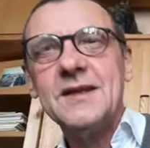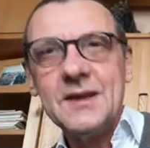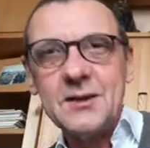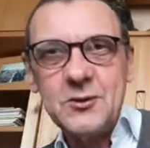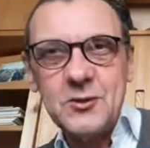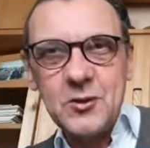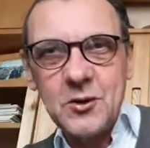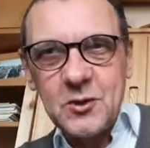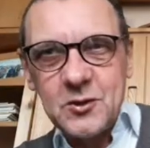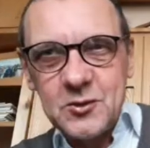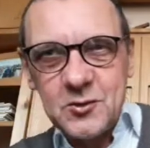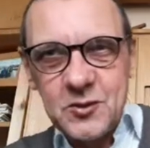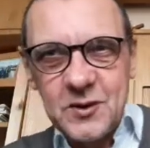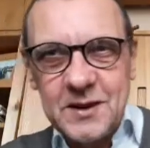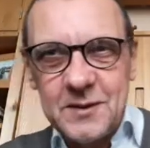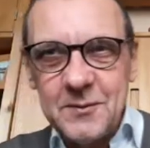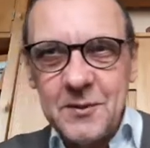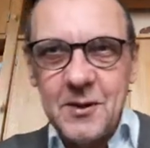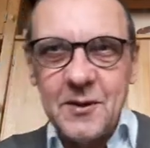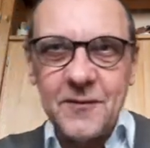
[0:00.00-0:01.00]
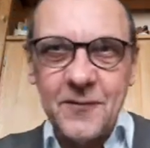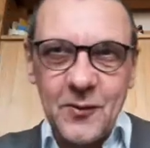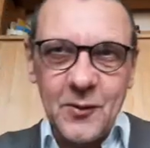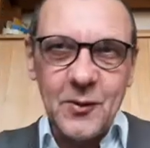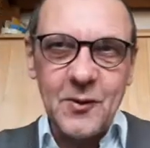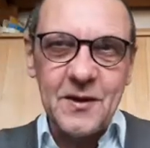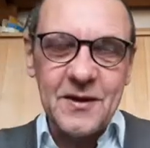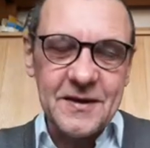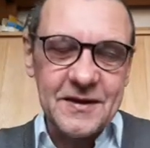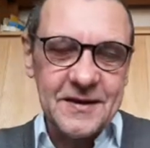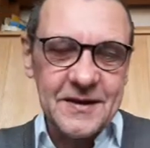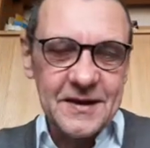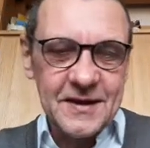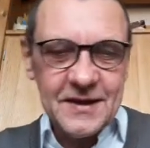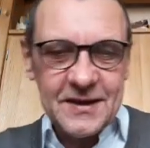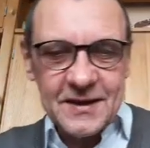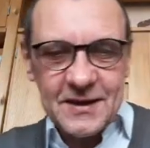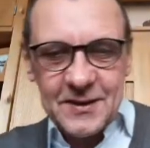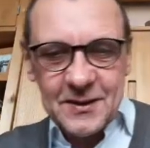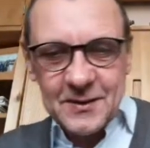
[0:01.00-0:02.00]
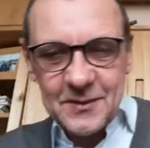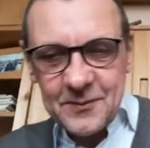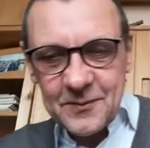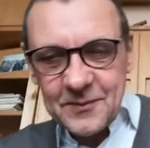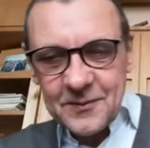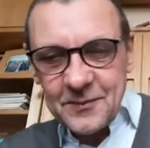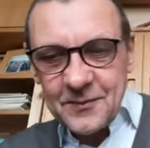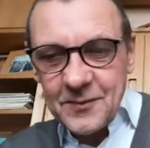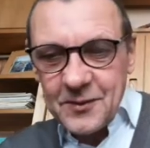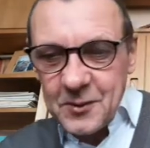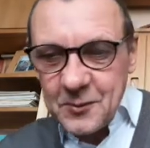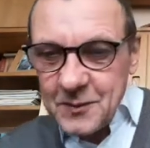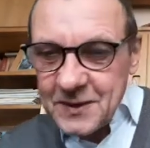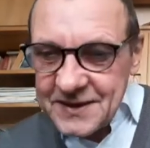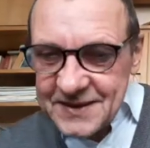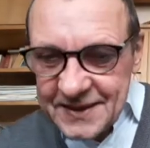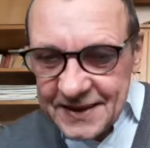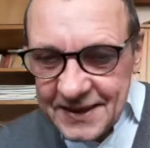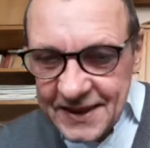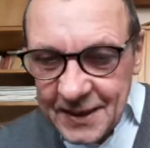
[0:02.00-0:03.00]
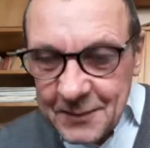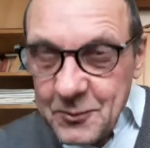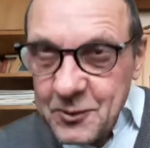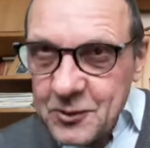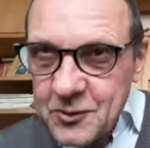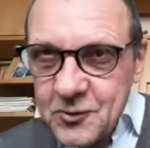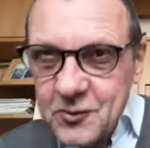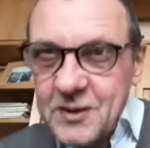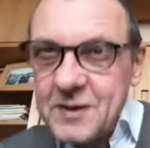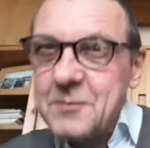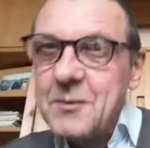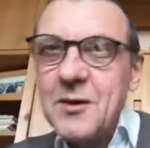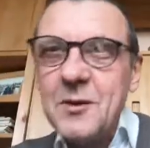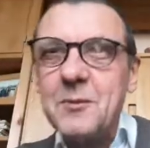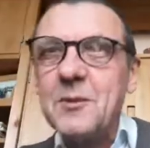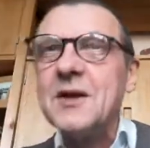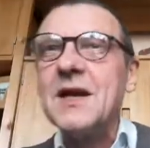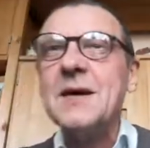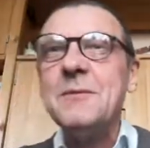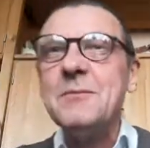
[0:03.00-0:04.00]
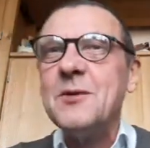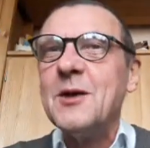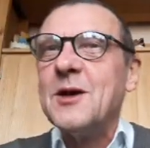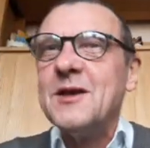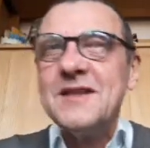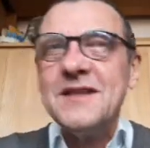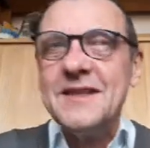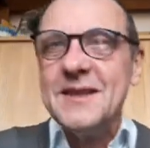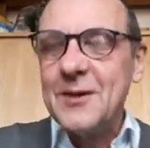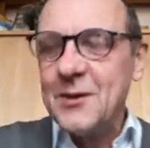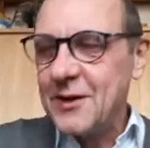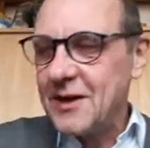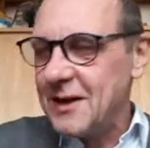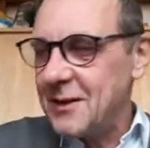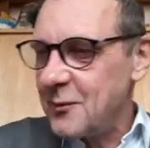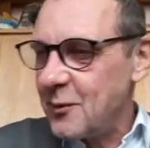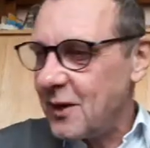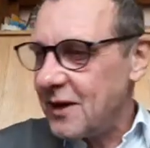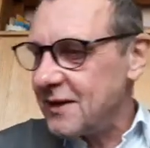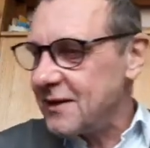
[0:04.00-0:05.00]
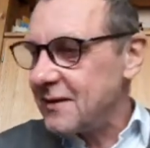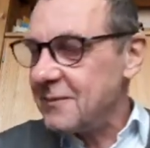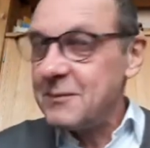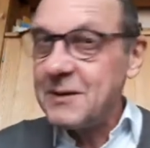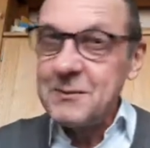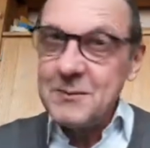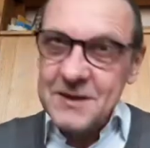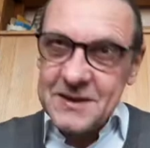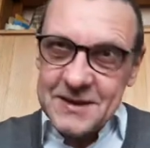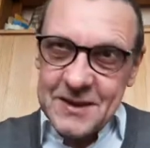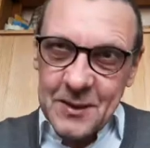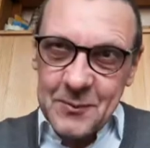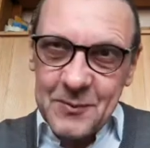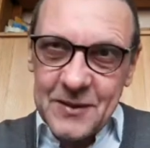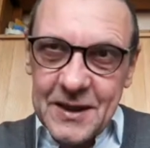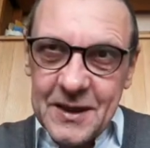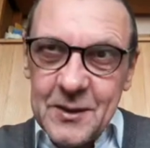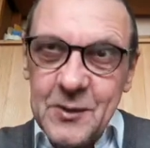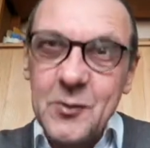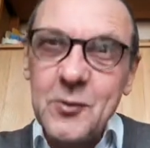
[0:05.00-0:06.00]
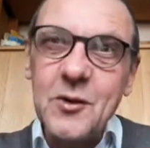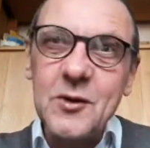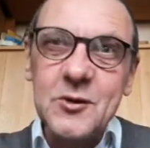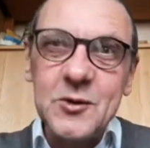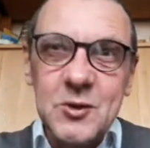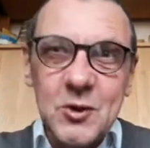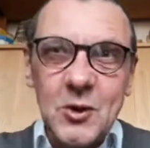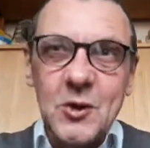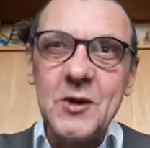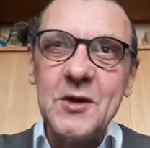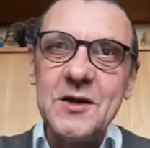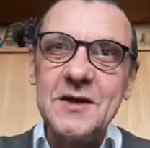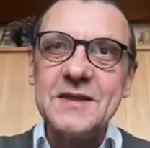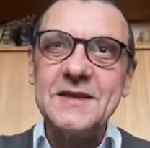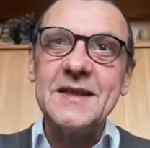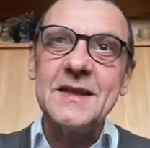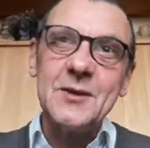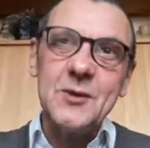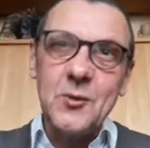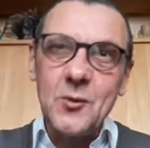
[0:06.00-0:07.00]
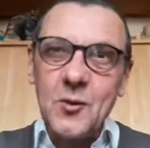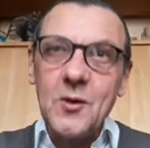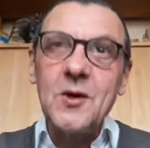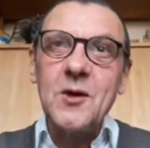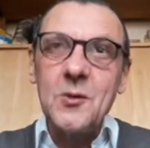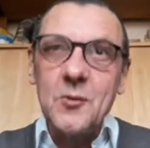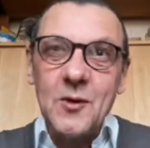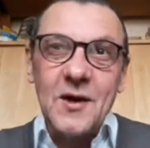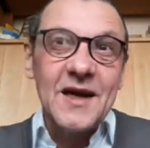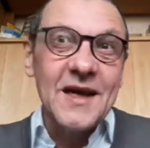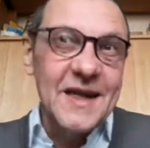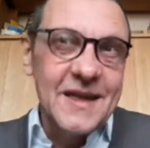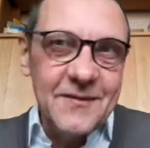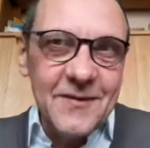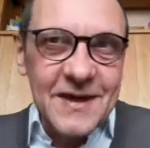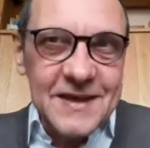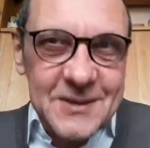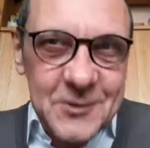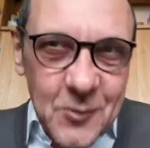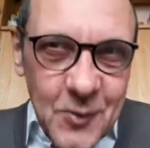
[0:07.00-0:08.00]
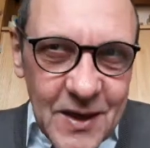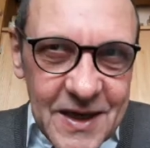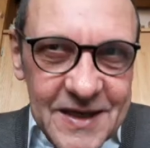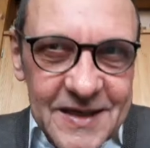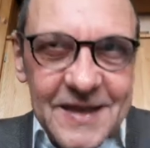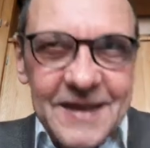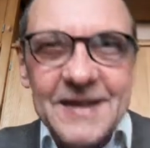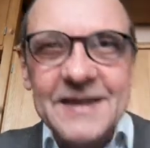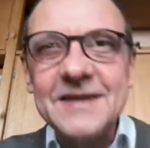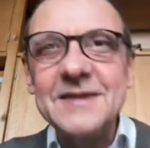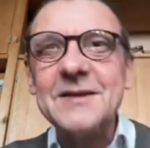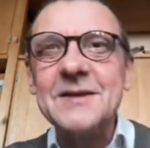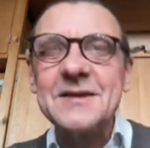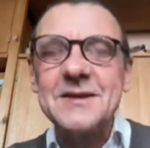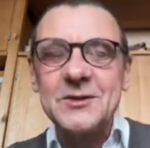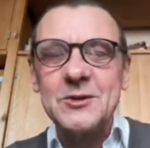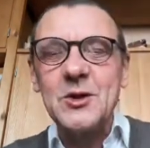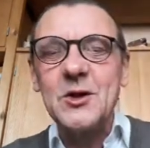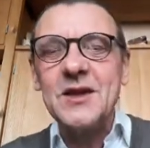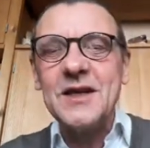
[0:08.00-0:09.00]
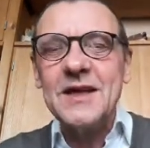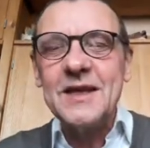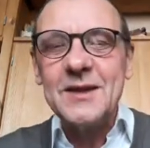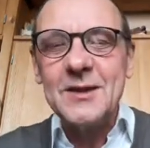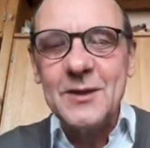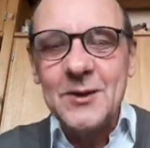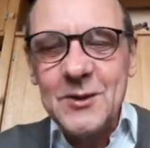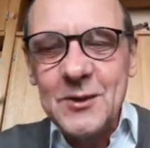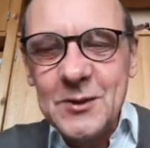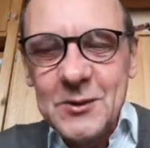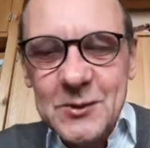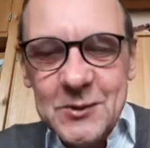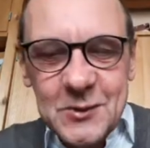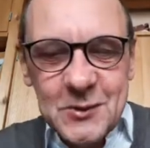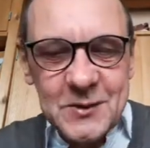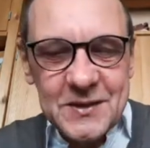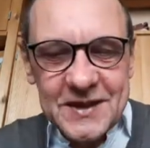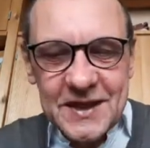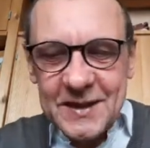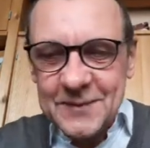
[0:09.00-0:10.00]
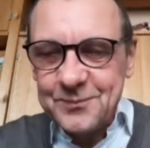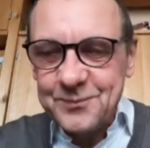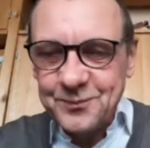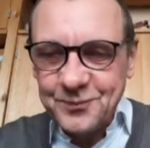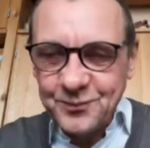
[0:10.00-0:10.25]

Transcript: you're a dreamer, you may think I'm a dreamer, but I'm not the only one. Maybe someday you will join us and the world will live as one, as John Lennon used to say.